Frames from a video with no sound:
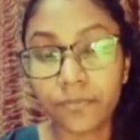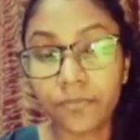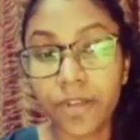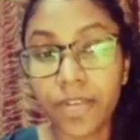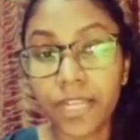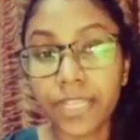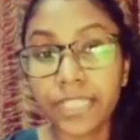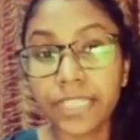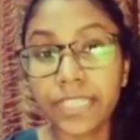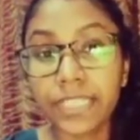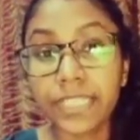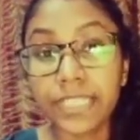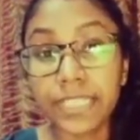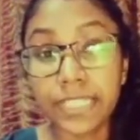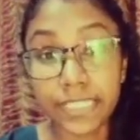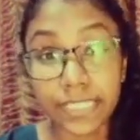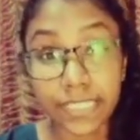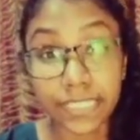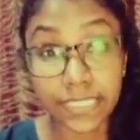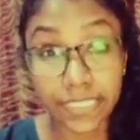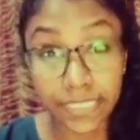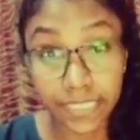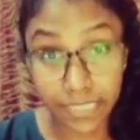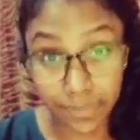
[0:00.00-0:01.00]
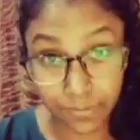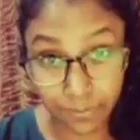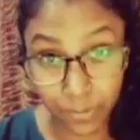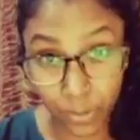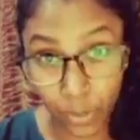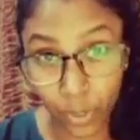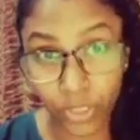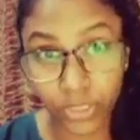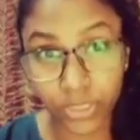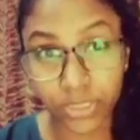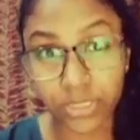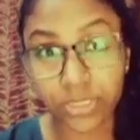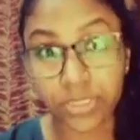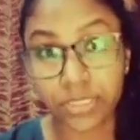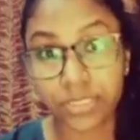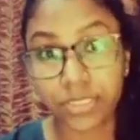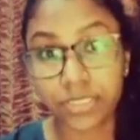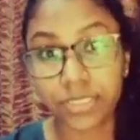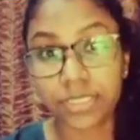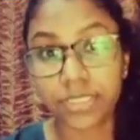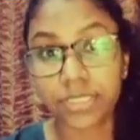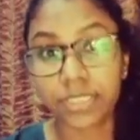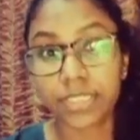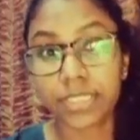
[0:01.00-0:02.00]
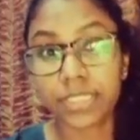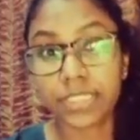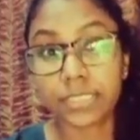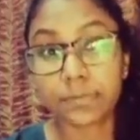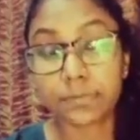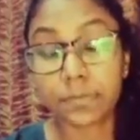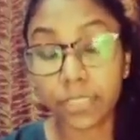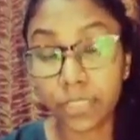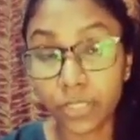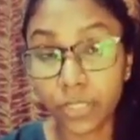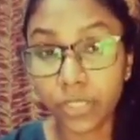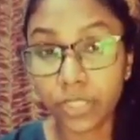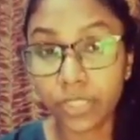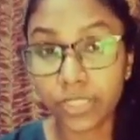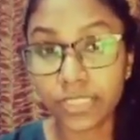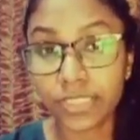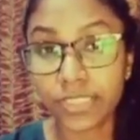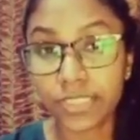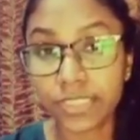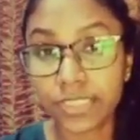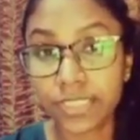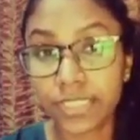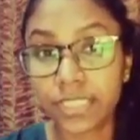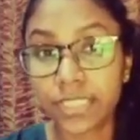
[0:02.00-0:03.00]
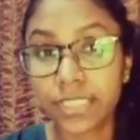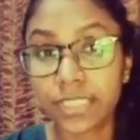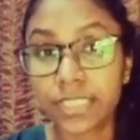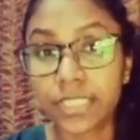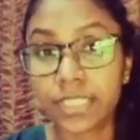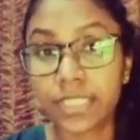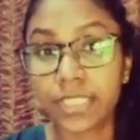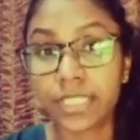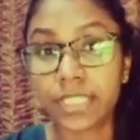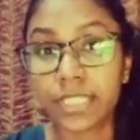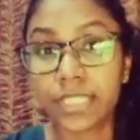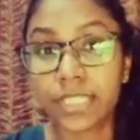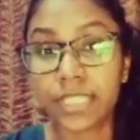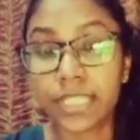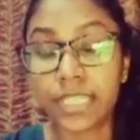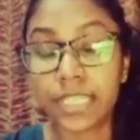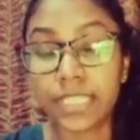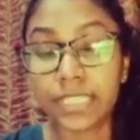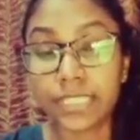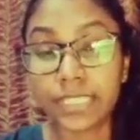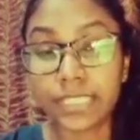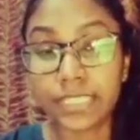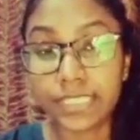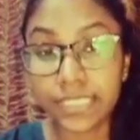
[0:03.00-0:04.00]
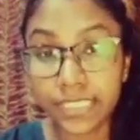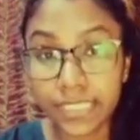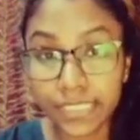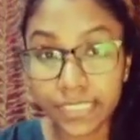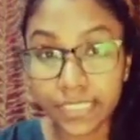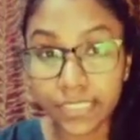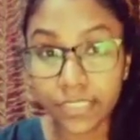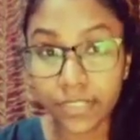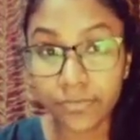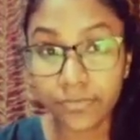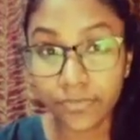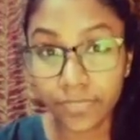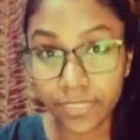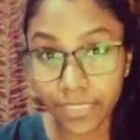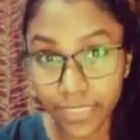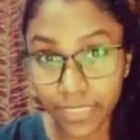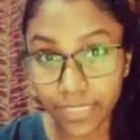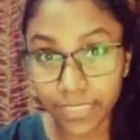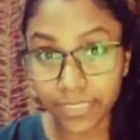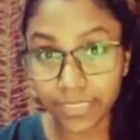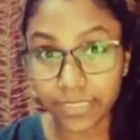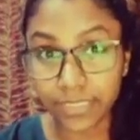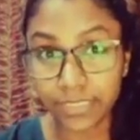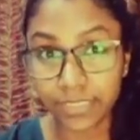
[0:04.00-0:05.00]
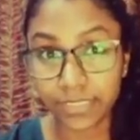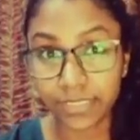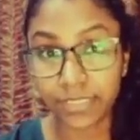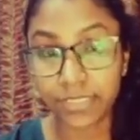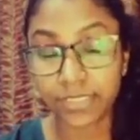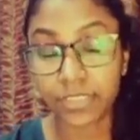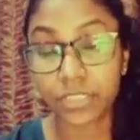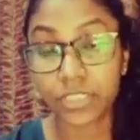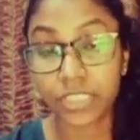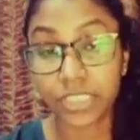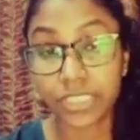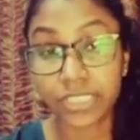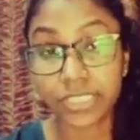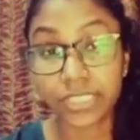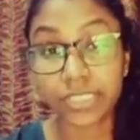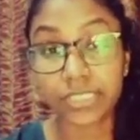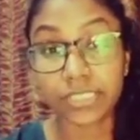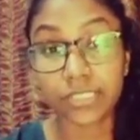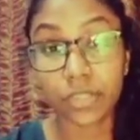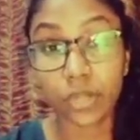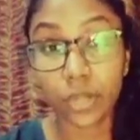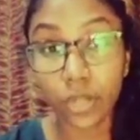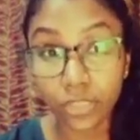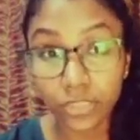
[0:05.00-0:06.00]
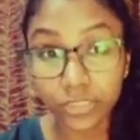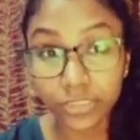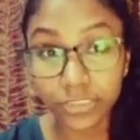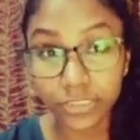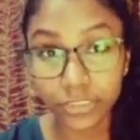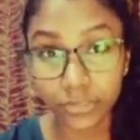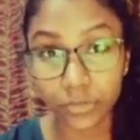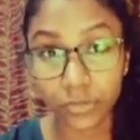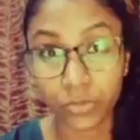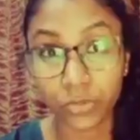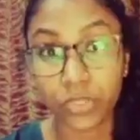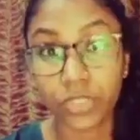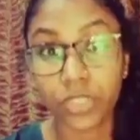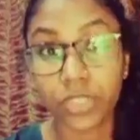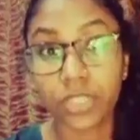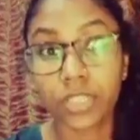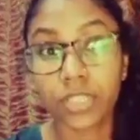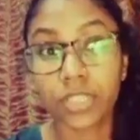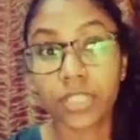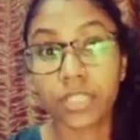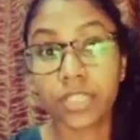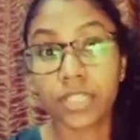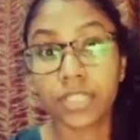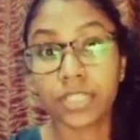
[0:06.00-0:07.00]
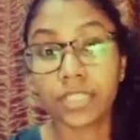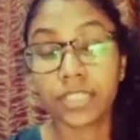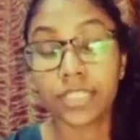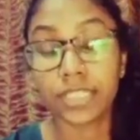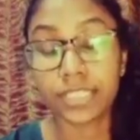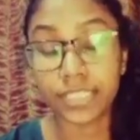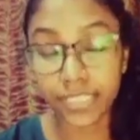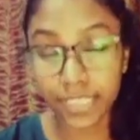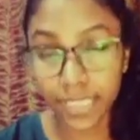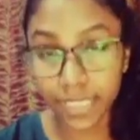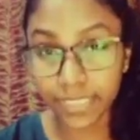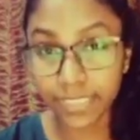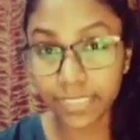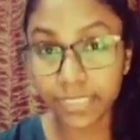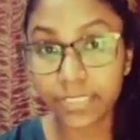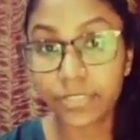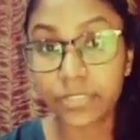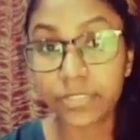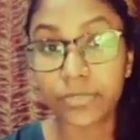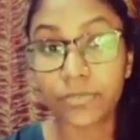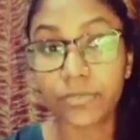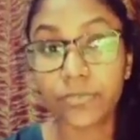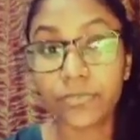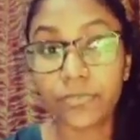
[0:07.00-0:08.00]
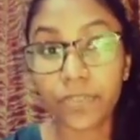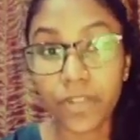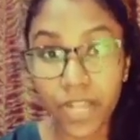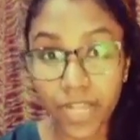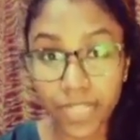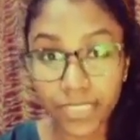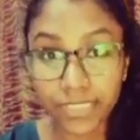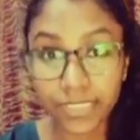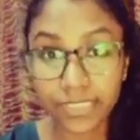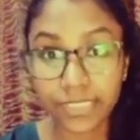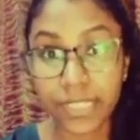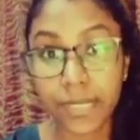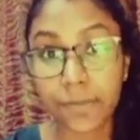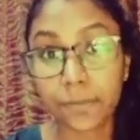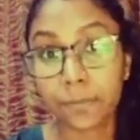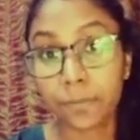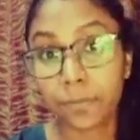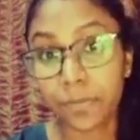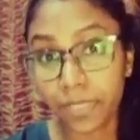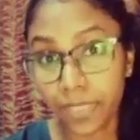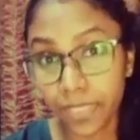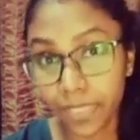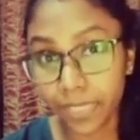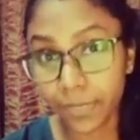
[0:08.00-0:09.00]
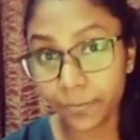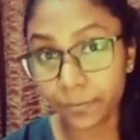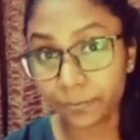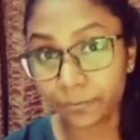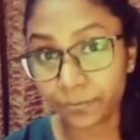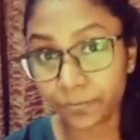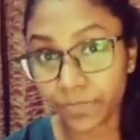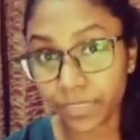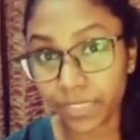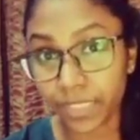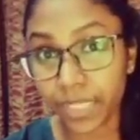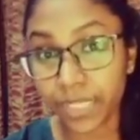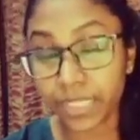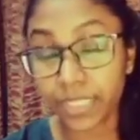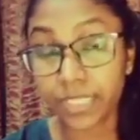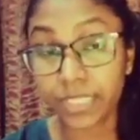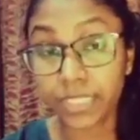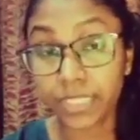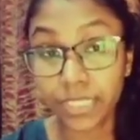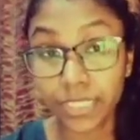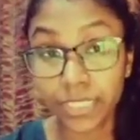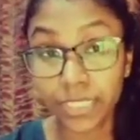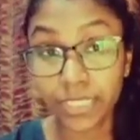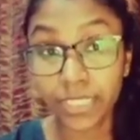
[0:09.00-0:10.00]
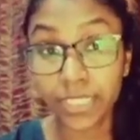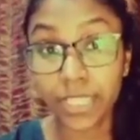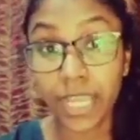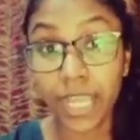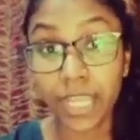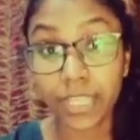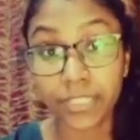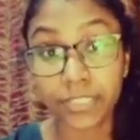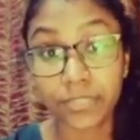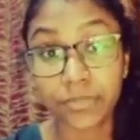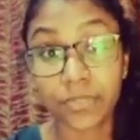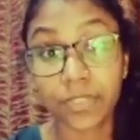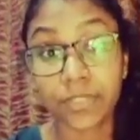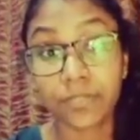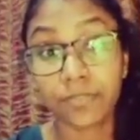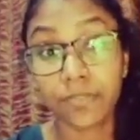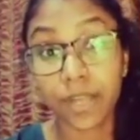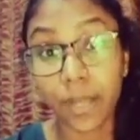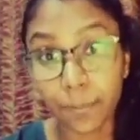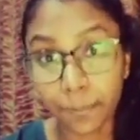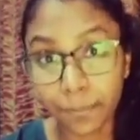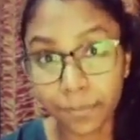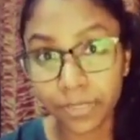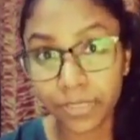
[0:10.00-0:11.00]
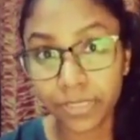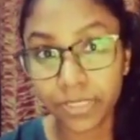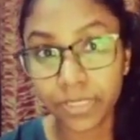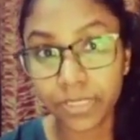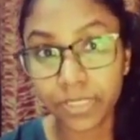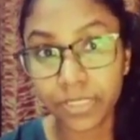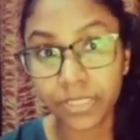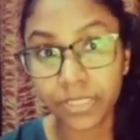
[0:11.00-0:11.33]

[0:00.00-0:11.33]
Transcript: Why is this important? It's because in the season of Lent, Jesus also decided to fast and pray, and He had to give up